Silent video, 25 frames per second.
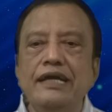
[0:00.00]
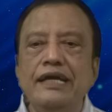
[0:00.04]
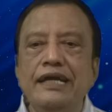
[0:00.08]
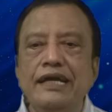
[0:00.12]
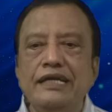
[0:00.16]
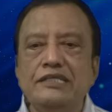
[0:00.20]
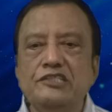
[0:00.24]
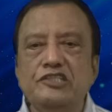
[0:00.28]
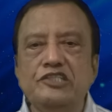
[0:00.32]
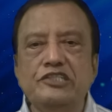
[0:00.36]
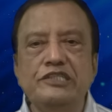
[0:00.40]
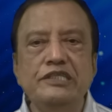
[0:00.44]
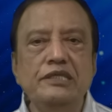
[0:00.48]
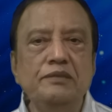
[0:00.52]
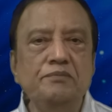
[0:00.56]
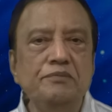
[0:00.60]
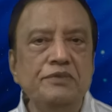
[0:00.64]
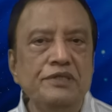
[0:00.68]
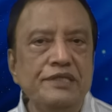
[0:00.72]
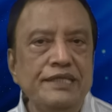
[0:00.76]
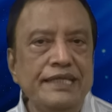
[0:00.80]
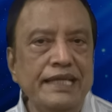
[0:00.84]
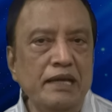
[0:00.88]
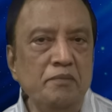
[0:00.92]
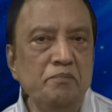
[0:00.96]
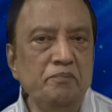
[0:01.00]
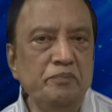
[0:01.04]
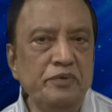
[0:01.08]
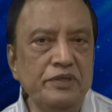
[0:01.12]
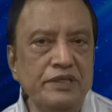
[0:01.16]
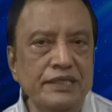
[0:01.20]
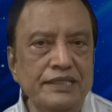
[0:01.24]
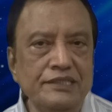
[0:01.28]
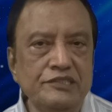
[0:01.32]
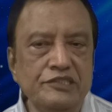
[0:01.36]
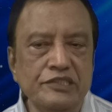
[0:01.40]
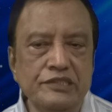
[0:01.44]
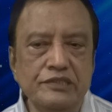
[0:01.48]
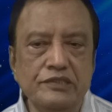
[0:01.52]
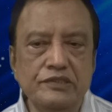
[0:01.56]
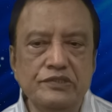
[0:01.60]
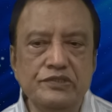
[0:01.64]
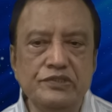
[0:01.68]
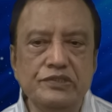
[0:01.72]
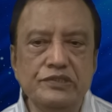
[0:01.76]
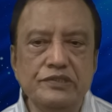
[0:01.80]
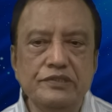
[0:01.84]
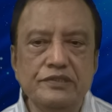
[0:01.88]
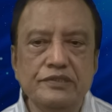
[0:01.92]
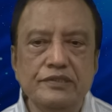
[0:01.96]
extreme
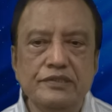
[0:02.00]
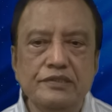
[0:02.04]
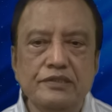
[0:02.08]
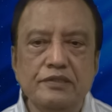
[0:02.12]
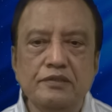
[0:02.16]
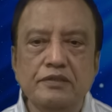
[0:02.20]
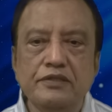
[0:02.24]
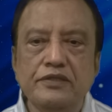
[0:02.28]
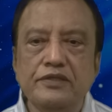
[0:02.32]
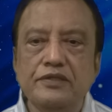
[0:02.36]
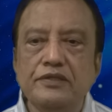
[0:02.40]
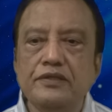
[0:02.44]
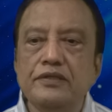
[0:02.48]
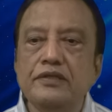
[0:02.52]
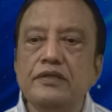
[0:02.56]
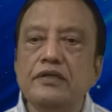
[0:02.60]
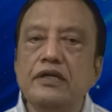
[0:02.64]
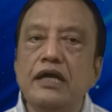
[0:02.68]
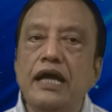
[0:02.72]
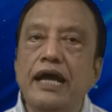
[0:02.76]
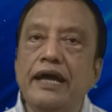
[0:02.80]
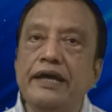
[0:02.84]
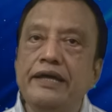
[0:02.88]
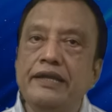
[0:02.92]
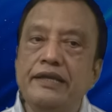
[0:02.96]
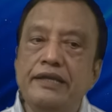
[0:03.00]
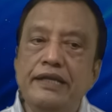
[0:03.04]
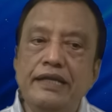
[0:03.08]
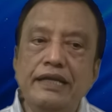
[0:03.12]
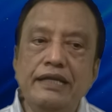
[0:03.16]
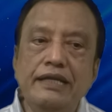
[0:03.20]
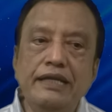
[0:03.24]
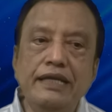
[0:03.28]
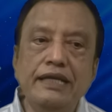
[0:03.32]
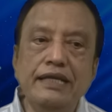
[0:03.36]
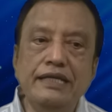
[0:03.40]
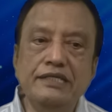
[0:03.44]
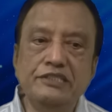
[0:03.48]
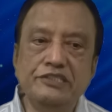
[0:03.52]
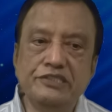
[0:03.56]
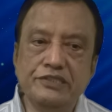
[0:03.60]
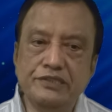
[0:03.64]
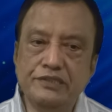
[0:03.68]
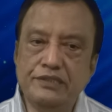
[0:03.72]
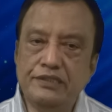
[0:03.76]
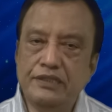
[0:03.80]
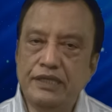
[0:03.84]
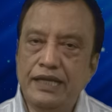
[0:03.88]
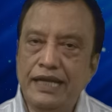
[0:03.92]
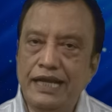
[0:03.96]
temperatures,
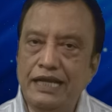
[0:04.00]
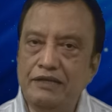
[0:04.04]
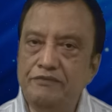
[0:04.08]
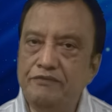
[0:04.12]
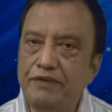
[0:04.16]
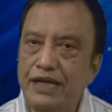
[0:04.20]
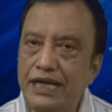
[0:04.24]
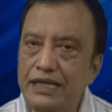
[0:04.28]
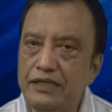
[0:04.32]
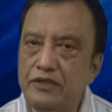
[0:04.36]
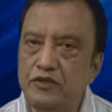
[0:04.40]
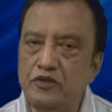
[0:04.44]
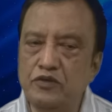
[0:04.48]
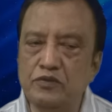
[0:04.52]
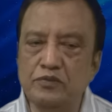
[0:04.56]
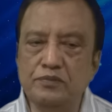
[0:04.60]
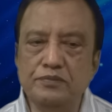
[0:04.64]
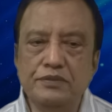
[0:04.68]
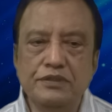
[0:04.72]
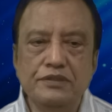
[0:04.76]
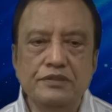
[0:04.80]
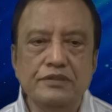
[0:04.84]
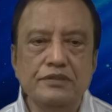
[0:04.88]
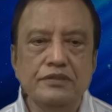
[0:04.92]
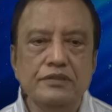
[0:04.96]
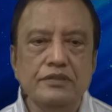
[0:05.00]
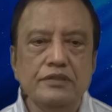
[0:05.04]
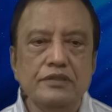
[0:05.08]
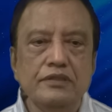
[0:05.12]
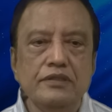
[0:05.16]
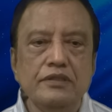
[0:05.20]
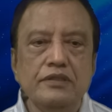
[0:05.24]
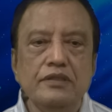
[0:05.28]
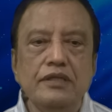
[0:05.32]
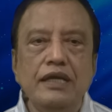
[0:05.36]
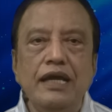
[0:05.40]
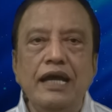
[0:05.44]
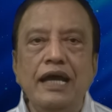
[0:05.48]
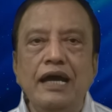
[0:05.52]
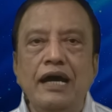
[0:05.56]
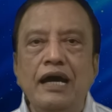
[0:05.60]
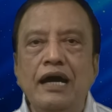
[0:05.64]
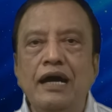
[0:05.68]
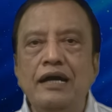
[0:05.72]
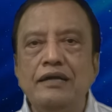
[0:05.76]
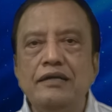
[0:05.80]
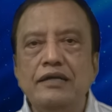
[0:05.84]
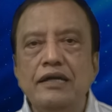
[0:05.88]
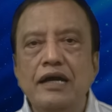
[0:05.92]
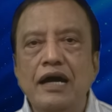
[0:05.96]
radiation, and vacuum
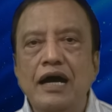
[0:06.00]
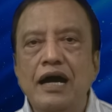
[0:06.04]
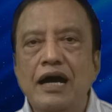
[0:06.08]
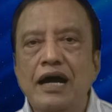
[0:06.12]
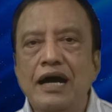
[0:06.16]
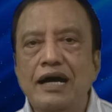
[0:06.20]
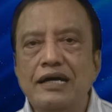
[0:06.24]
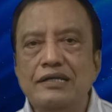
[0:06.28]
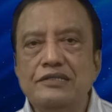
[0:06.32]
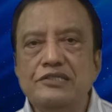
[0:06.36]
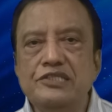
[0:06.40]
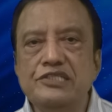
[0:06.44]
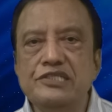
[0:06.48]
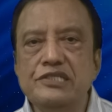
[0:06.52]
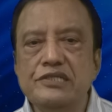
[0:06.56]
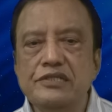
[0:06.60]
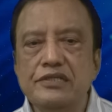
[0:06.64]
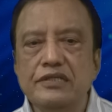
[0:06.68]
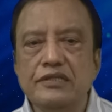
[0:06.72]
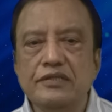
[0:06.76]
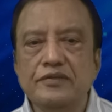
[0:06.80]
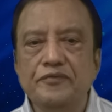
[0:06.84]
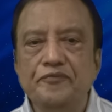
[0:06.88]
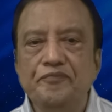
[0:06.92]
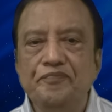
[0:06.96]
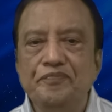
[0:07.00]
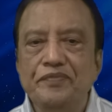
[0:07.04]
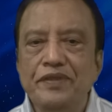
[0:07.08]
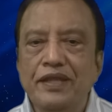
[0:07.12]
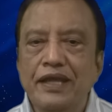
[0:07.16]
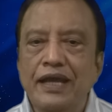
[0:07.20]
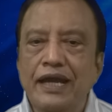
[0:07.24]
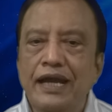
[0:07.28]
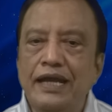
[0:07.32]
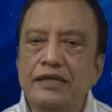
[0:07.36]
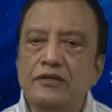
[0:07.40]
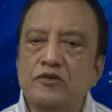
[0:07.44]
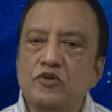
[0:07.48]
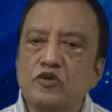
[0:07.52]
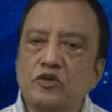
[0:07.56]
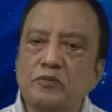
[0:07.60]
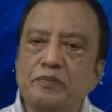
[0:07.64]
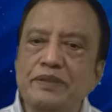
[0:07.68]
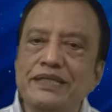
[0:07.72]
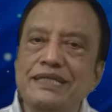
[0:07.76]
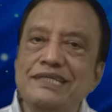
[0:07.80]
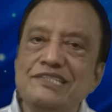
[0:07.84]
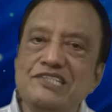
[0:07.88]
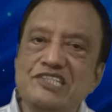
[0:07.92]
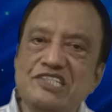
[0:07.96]
are harsh and could
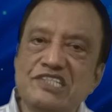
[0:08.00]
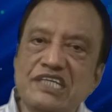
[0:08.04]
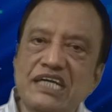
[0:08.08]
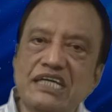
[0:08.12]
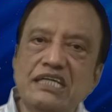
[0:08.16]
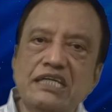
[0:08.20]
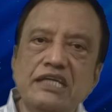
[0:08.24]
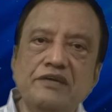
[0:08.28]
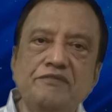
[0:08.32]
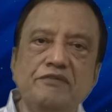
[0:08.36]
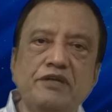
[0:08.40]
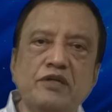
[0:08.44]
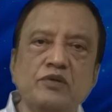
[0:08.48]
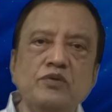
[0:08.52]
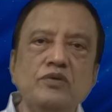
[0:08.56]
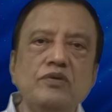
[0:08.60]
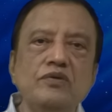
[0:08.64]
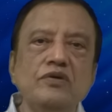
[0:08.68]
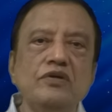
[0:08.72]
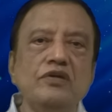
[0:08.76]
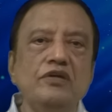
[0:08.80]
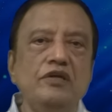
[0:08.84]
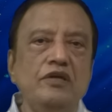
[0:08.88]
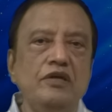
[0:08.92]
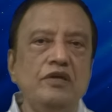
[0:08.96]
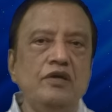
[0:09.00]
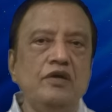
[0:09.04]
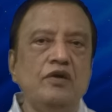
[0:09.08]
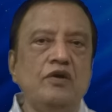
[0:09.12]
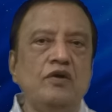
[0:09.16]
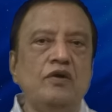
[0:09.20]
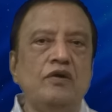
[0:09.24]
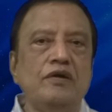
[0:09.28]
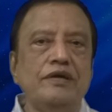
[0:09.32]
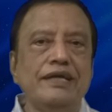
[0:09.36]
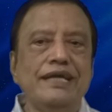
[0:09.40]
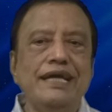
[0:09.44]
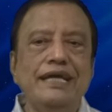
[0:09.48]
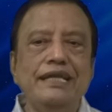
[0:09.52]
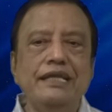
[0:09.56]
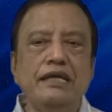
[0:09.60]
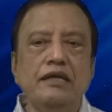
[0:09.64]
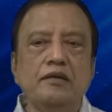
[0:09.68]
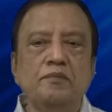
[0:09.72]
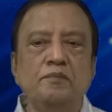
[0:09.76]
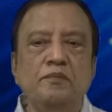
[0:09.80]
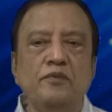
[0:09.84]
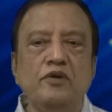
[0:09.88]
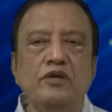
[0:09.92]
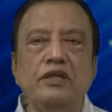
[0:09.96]
be destructive to
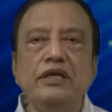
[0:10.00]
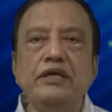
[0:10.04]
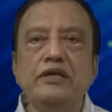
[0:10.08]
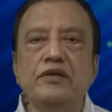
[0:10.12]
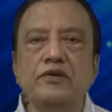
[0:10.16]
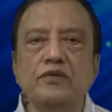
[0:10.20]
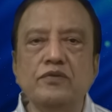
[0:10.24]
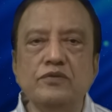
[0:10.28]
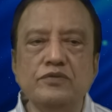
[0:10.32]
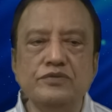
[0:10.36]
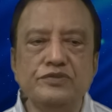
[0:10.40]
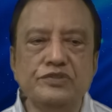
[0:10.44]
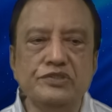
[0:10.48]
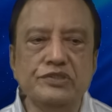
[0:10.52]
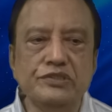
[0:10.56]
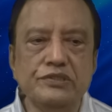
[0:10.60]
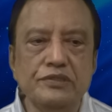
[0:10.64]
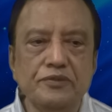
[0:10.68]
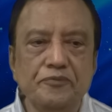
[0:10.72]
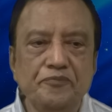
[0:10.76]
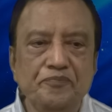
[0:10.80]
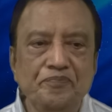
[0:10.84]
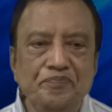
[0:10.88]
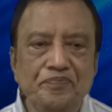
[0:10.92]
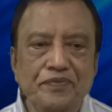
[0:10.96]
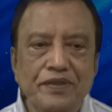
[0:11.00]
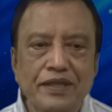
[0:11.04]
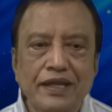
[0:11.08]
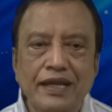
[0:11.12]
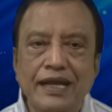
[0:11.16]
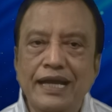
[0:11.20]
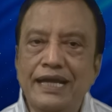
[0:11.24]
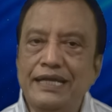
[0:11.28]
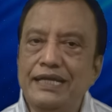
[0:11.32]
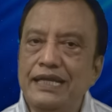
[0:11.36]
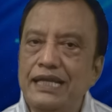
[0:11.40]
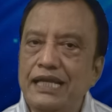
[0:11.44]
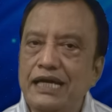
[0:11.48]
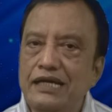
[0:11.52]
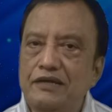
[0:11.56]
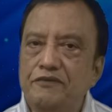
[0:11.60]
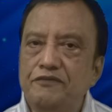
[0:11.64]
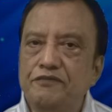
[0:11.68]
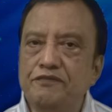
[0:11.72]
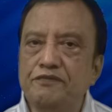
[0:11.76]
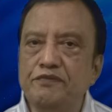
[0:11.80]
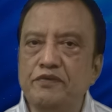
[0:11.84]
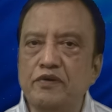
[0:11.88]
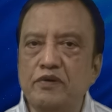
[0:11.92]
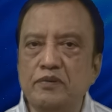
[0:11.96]
organic molecules and
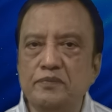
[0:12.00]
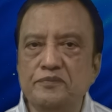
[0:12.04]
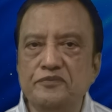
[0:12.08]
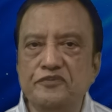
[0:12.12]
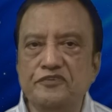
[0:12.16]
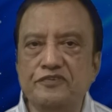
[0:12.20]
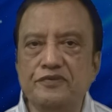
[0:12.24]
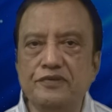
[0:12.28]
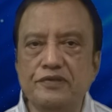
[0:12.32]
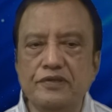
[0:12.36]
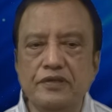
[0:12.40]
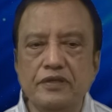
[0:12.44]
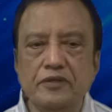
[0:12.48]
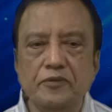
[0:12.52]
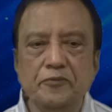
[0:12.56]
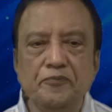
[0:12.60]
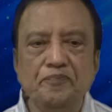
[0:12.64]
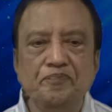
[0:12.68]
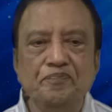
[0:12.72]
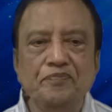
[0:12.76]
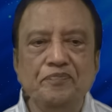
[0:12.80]
life forms.